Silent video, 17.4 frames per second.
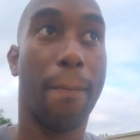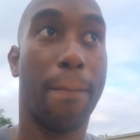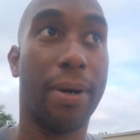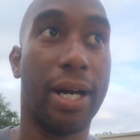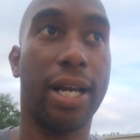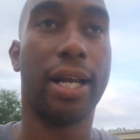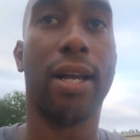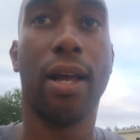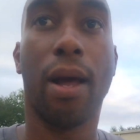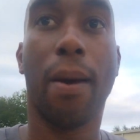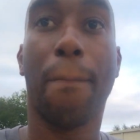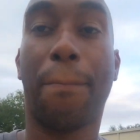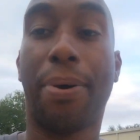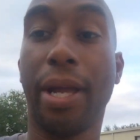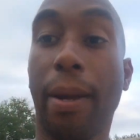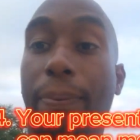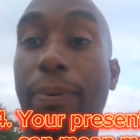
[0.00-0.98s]
But
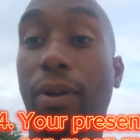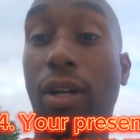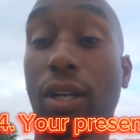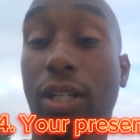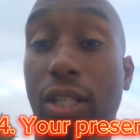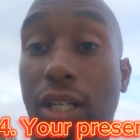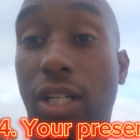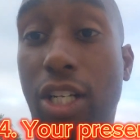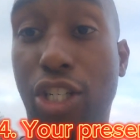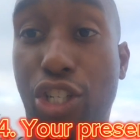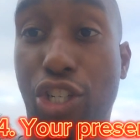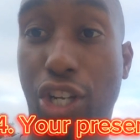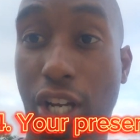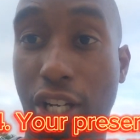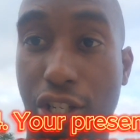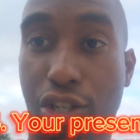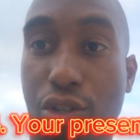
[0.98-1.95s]
people are going to
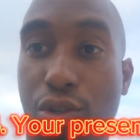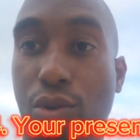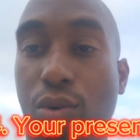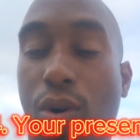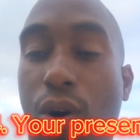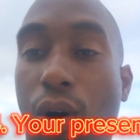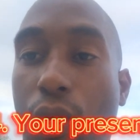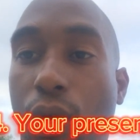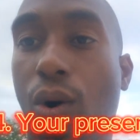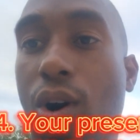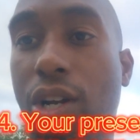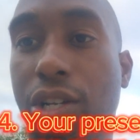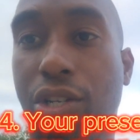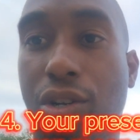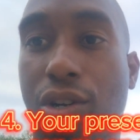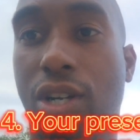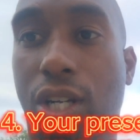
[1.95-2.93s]
judge you
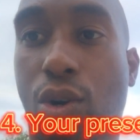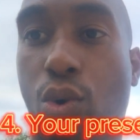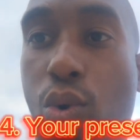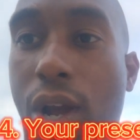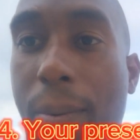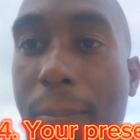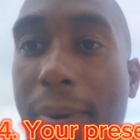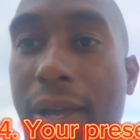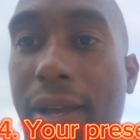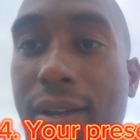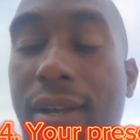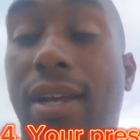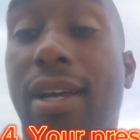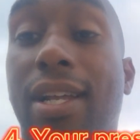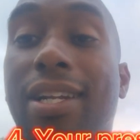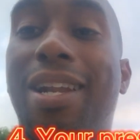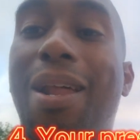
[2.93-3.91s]
on your equipment.
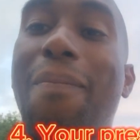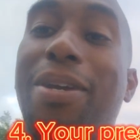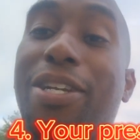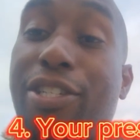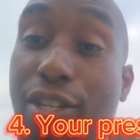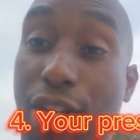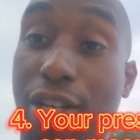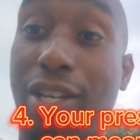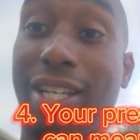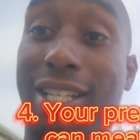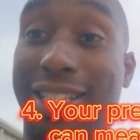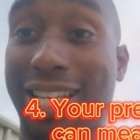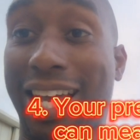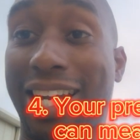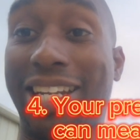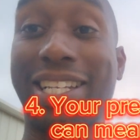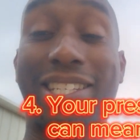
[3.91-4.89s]
Let me show you
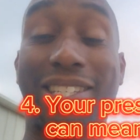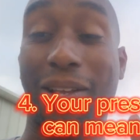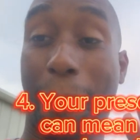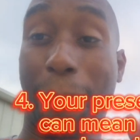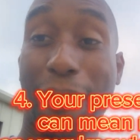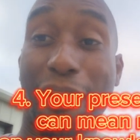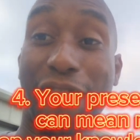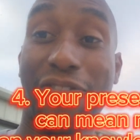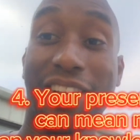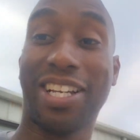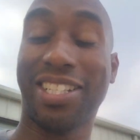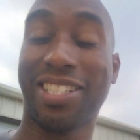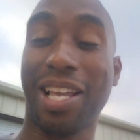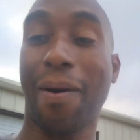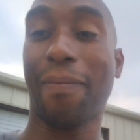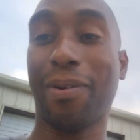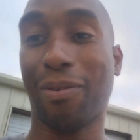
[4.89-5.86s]
exact. This is a perfect
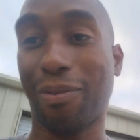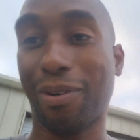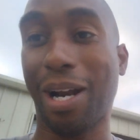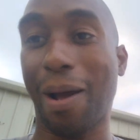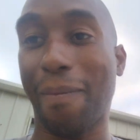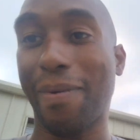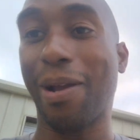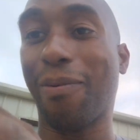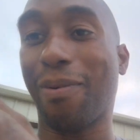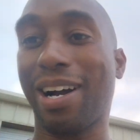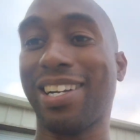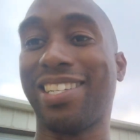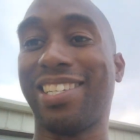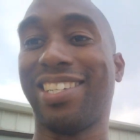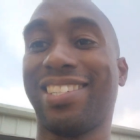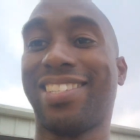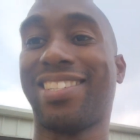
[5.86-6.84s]
example of what I mean.
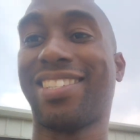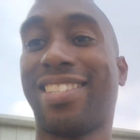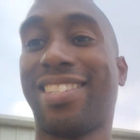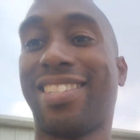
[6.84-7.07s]
Watch this.